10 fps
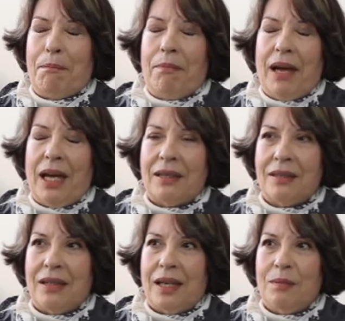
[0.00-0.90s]

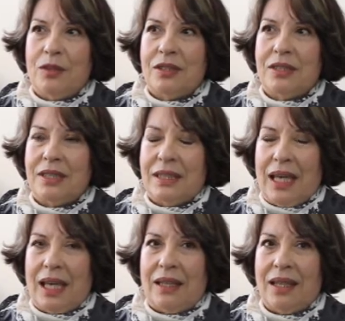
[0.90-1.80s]
but I must
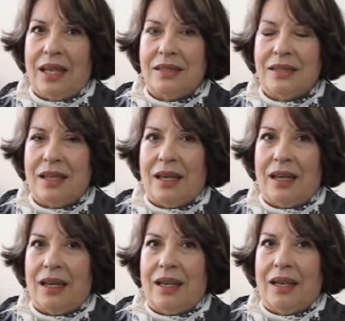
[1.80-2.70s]
say that